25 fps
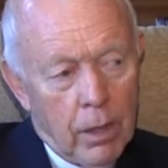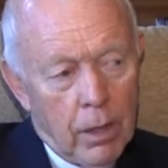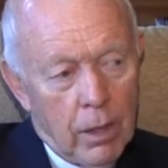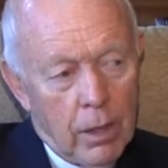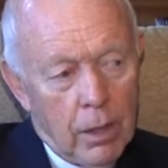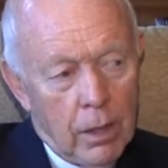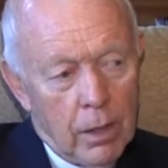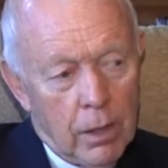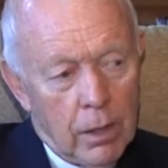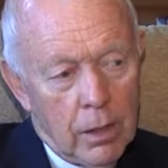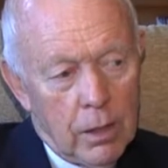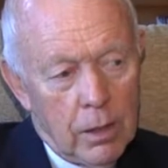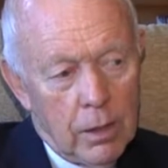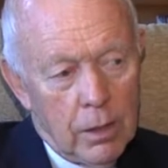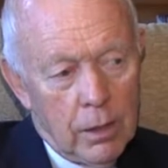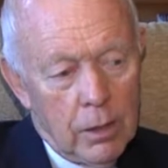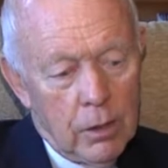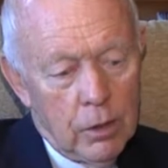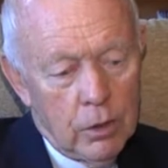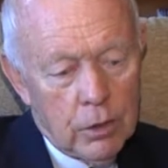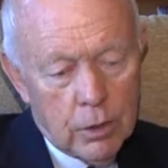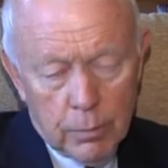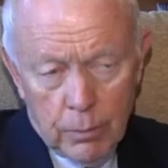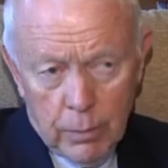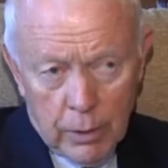And I
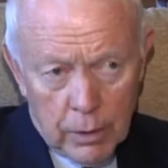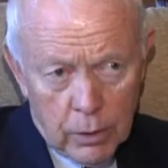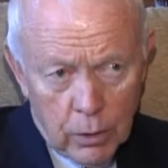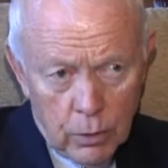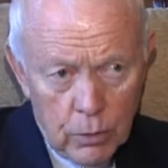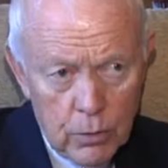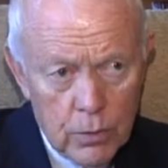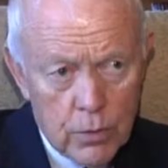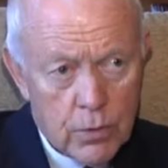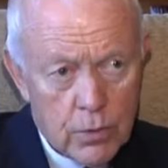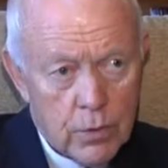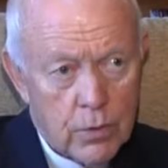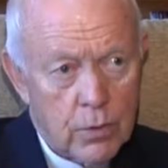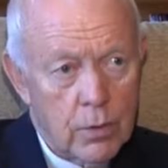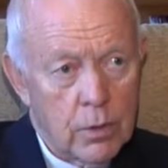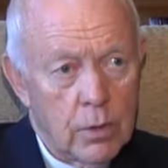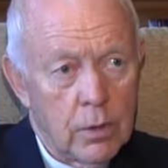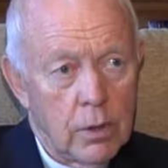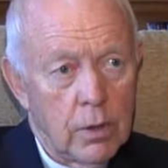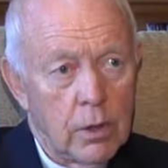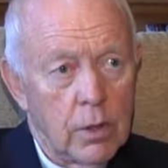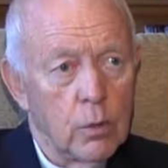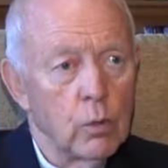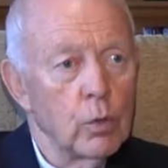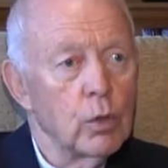looked at my notes
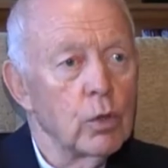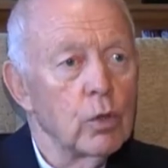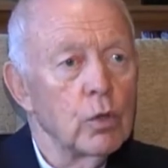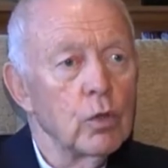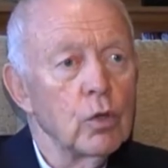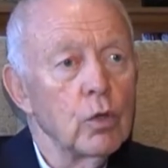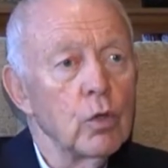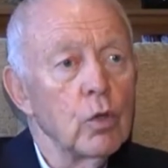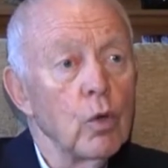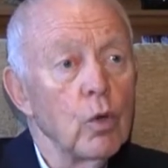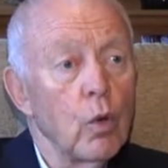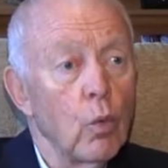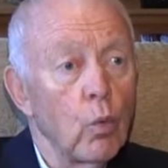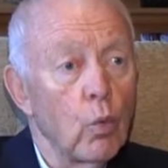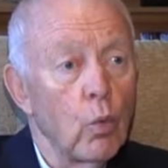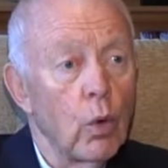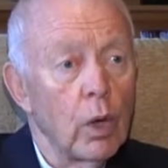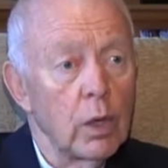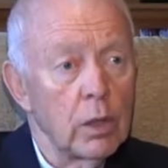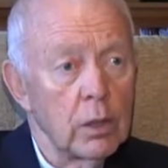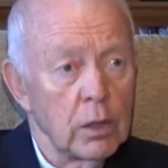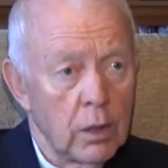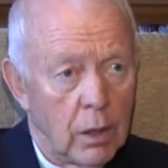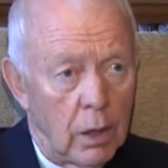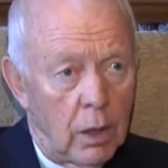and they were all
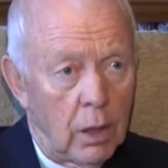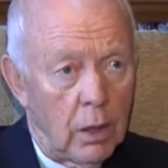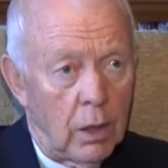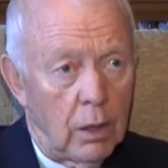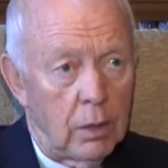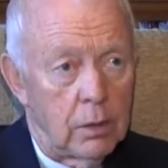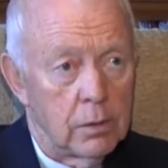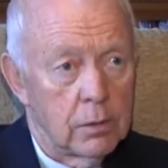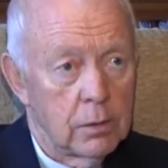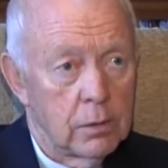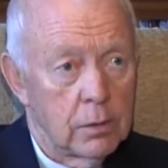one color,